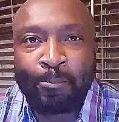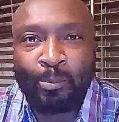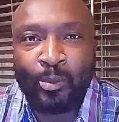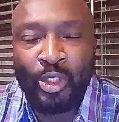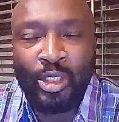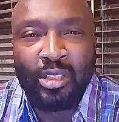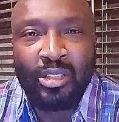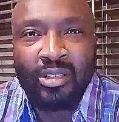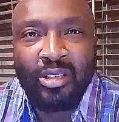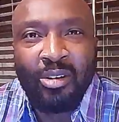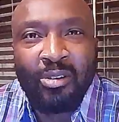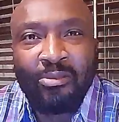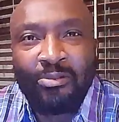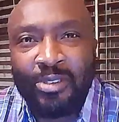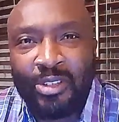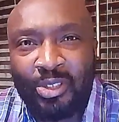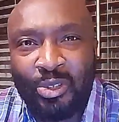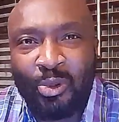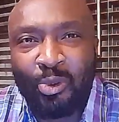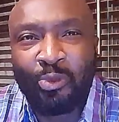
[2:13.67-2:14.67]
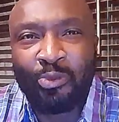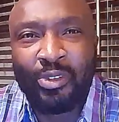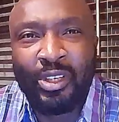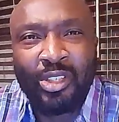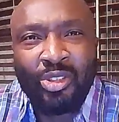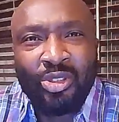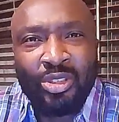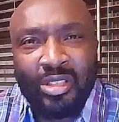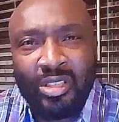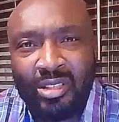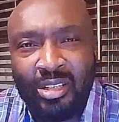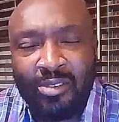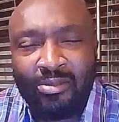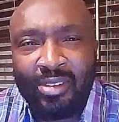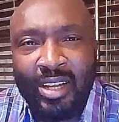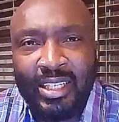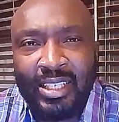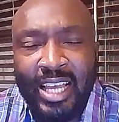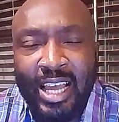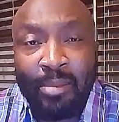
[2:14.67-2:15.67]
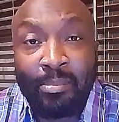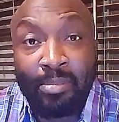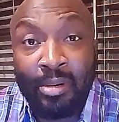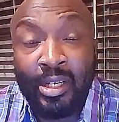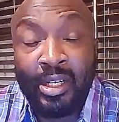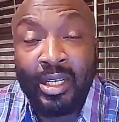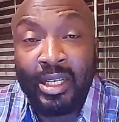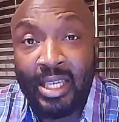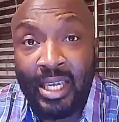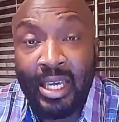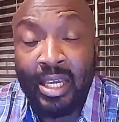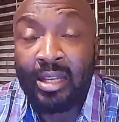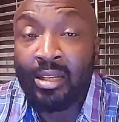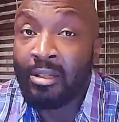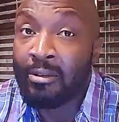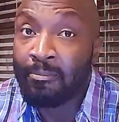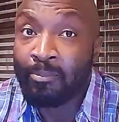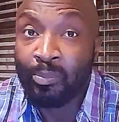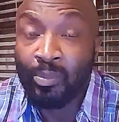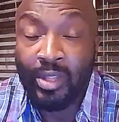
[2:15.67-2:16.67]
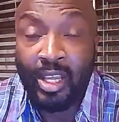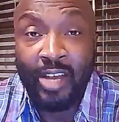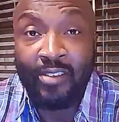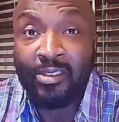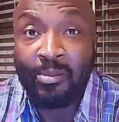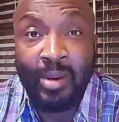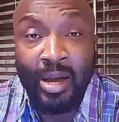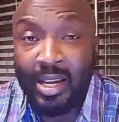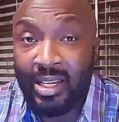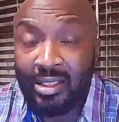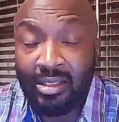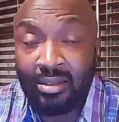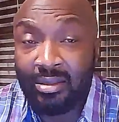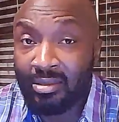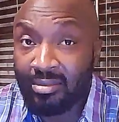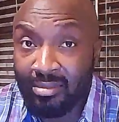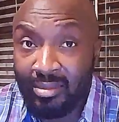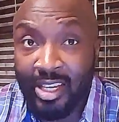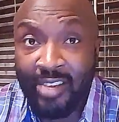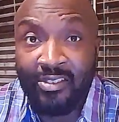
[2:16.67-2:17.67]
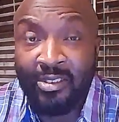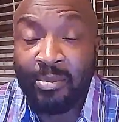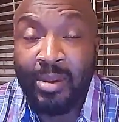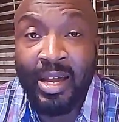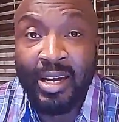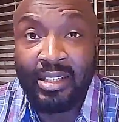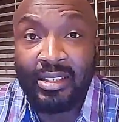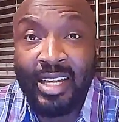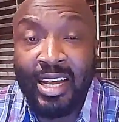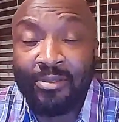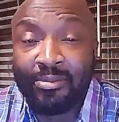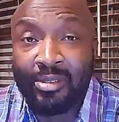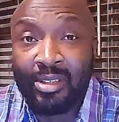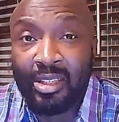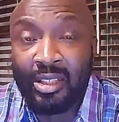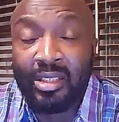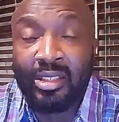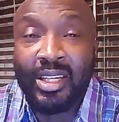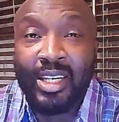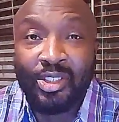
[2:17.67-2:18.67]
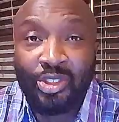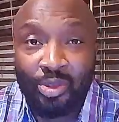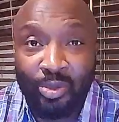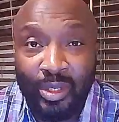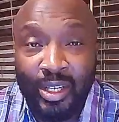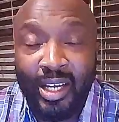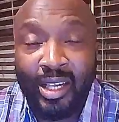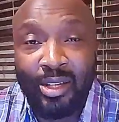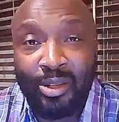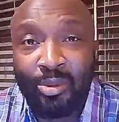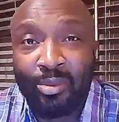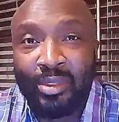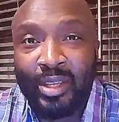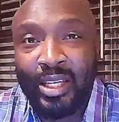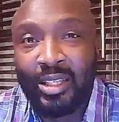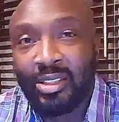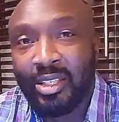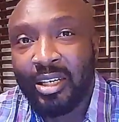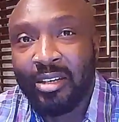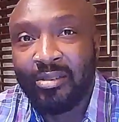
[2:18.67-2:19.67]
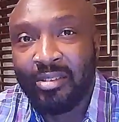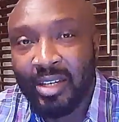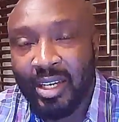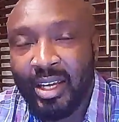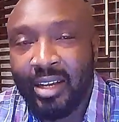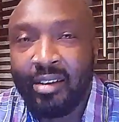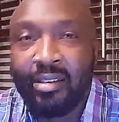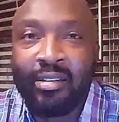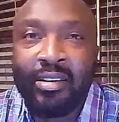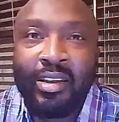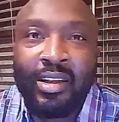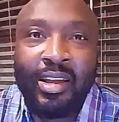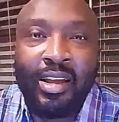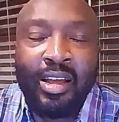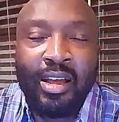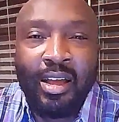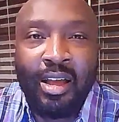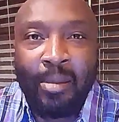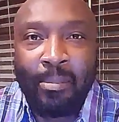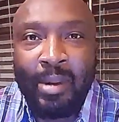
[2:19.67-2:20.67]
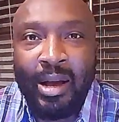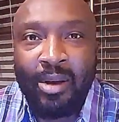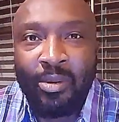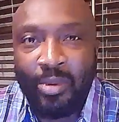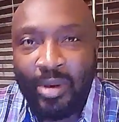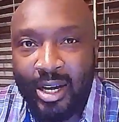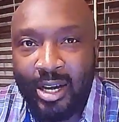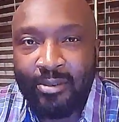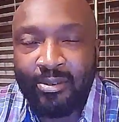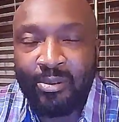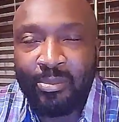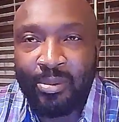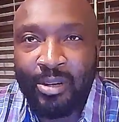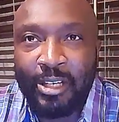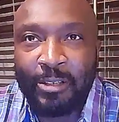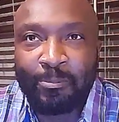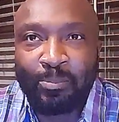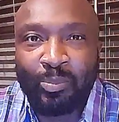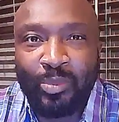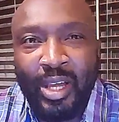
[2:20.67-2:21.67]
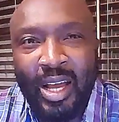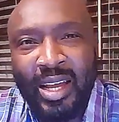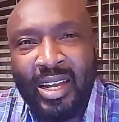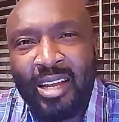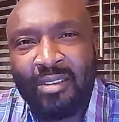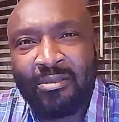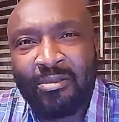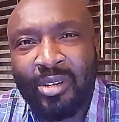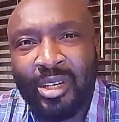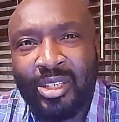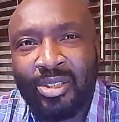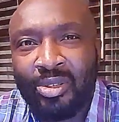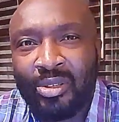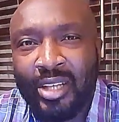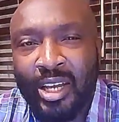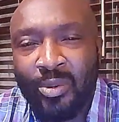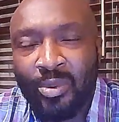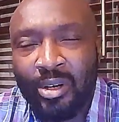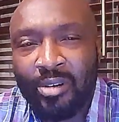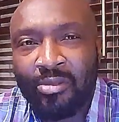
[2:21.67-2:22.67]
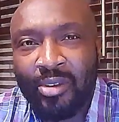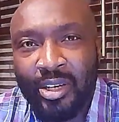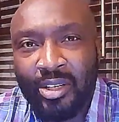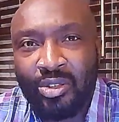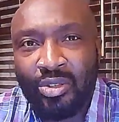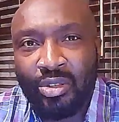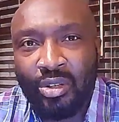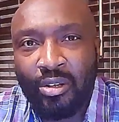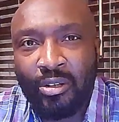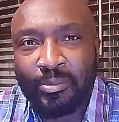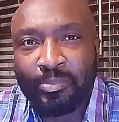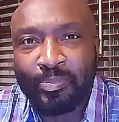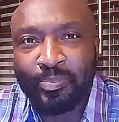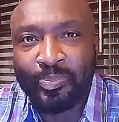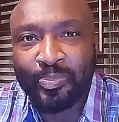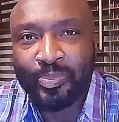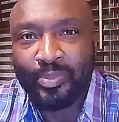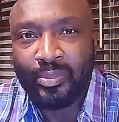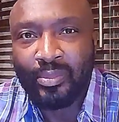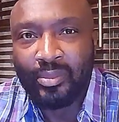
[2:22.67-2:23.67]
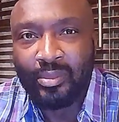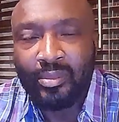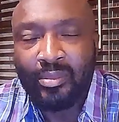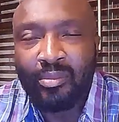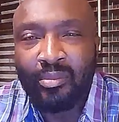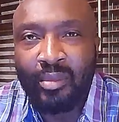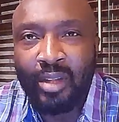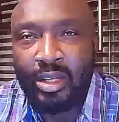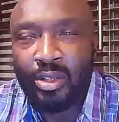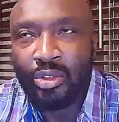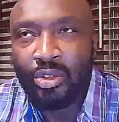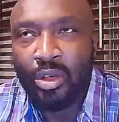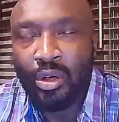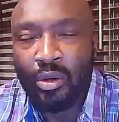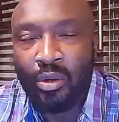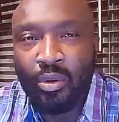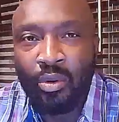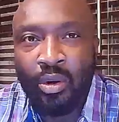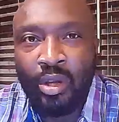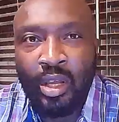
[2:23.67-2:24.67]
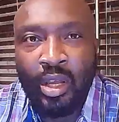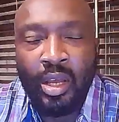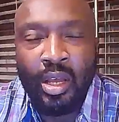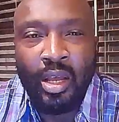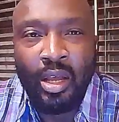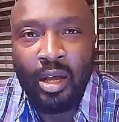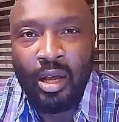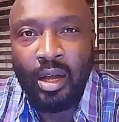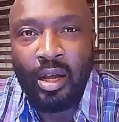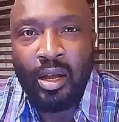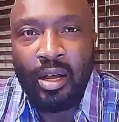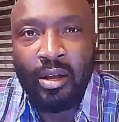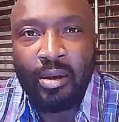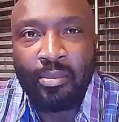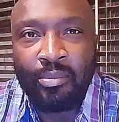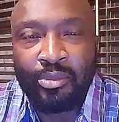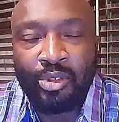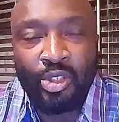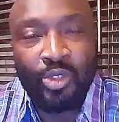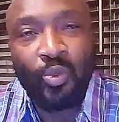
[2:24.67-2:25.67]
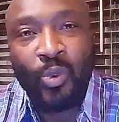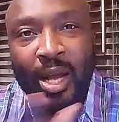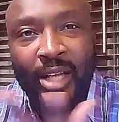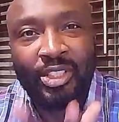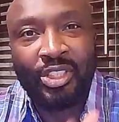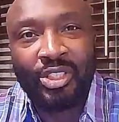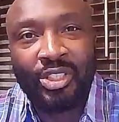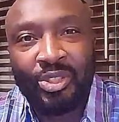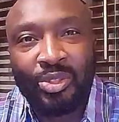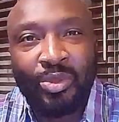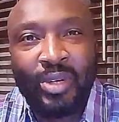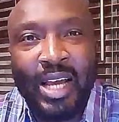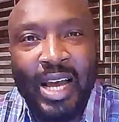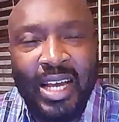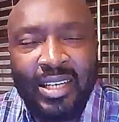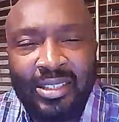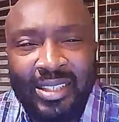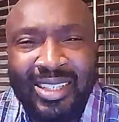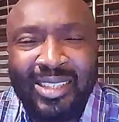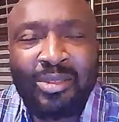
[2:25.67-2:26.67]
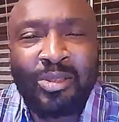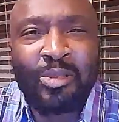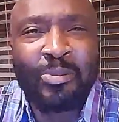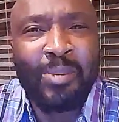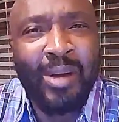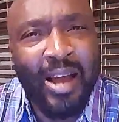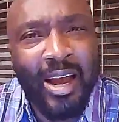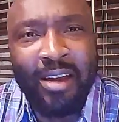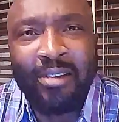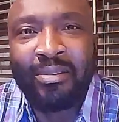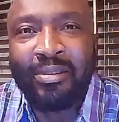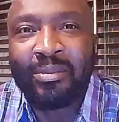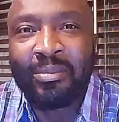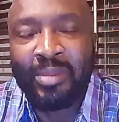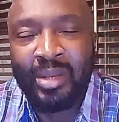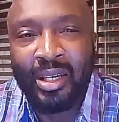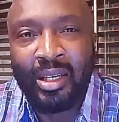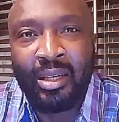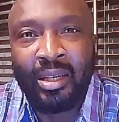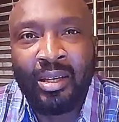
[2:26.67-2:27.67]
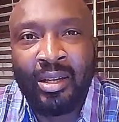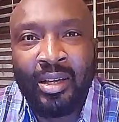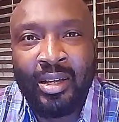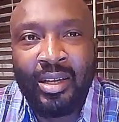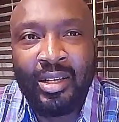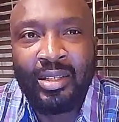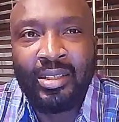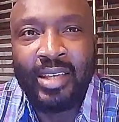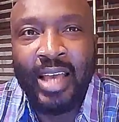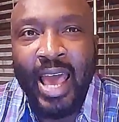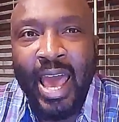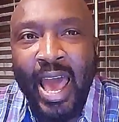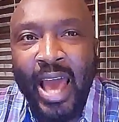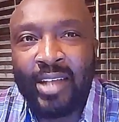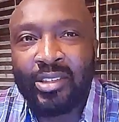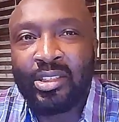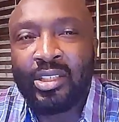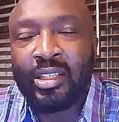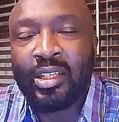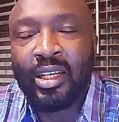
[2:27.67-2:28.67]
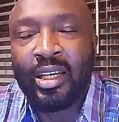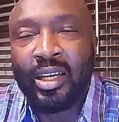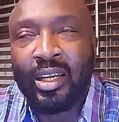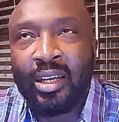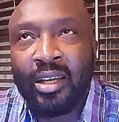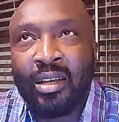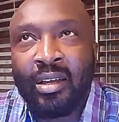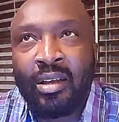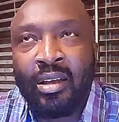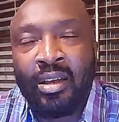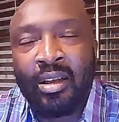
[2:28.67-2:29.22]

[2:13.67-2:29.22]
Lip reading: just on physical features and stuff like that. But again, everybody's African. Yes, you hear little things here and there about whatever, but I never really took that with a grain of salt. So just watching you guys inspiring me to actually